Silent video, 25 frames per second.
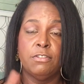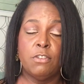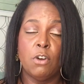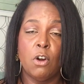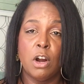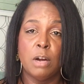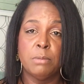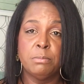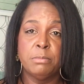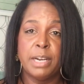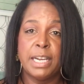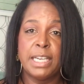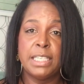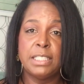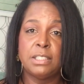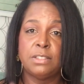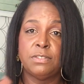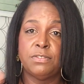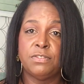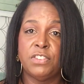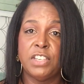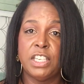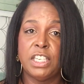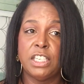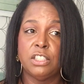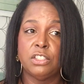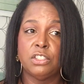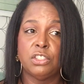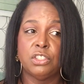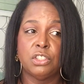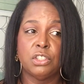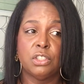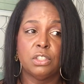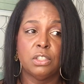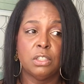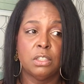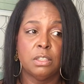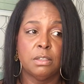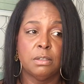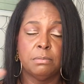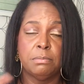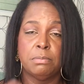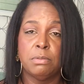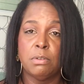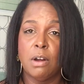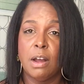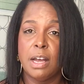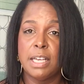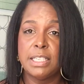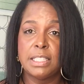farm raised fish,
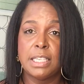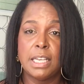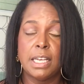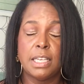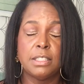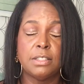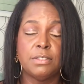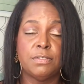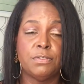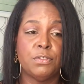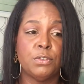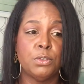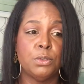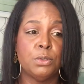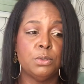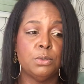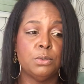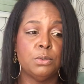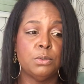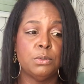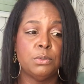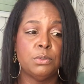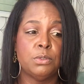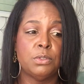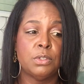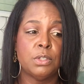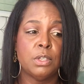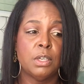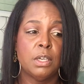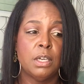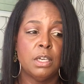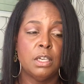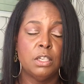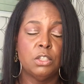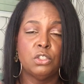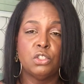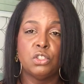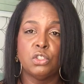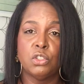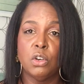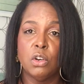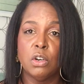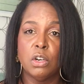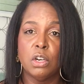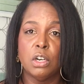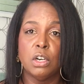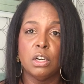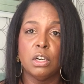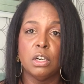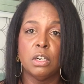processed foods,
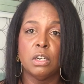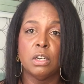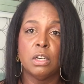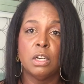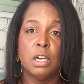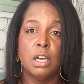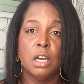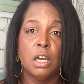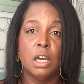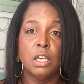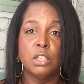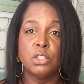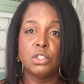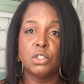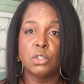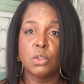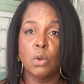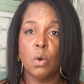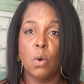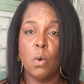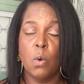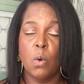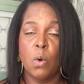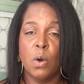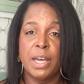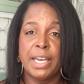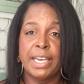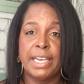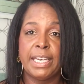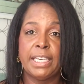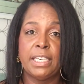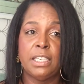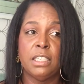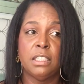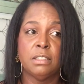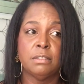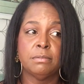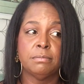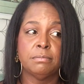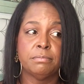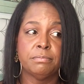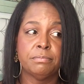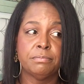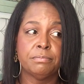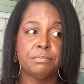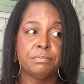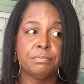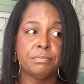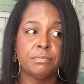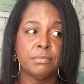sugar, soy.
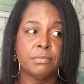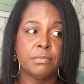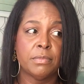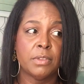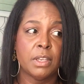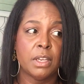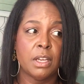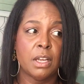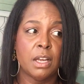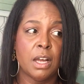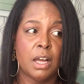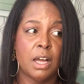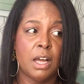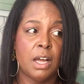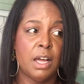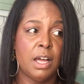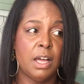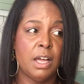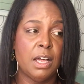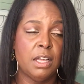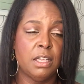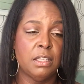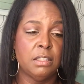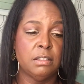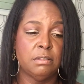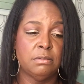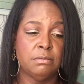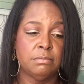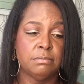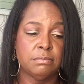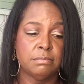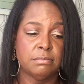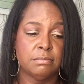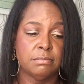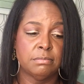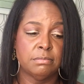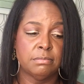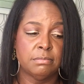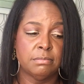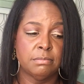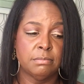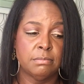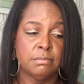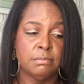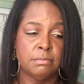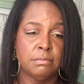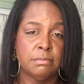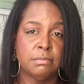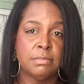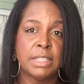Uh,
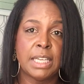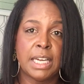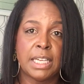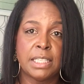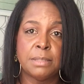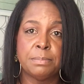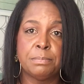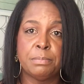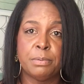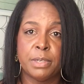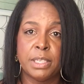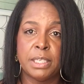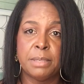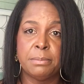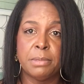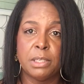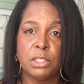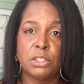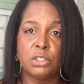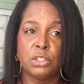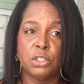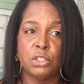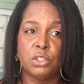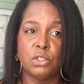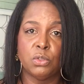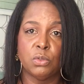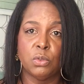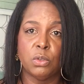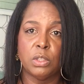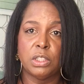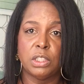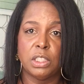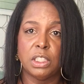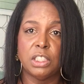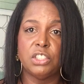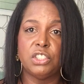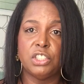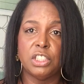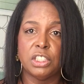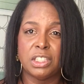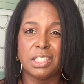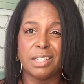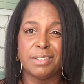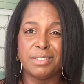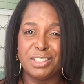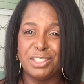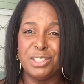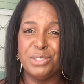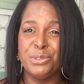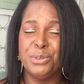that's pretty much the, the gist
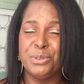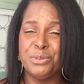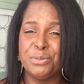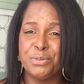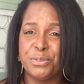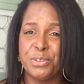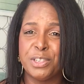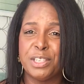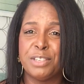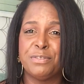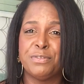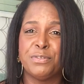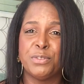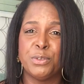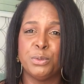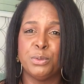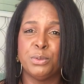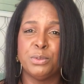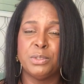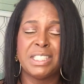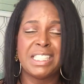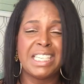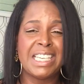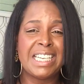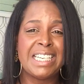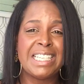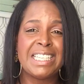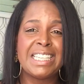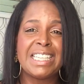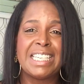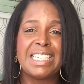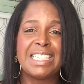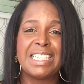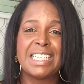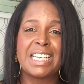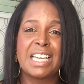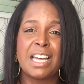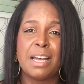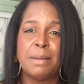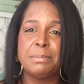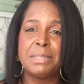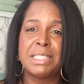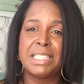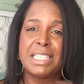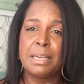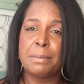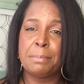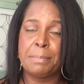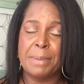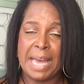of gluten free foods. Anything that comes
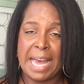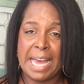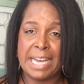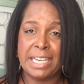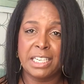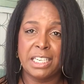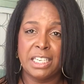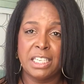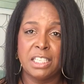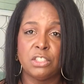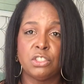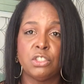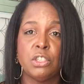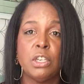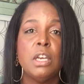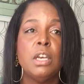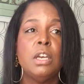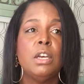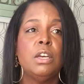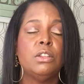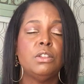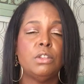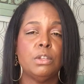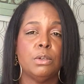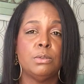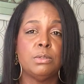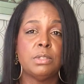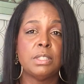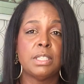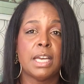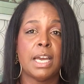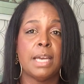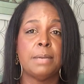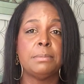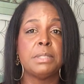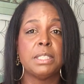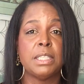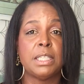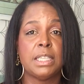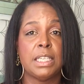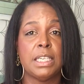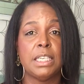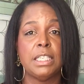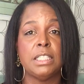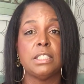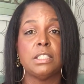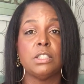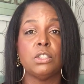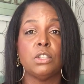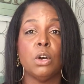in a package those types of
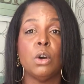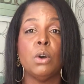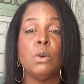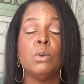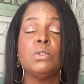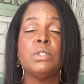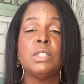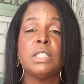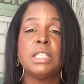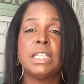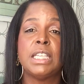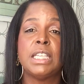things. Those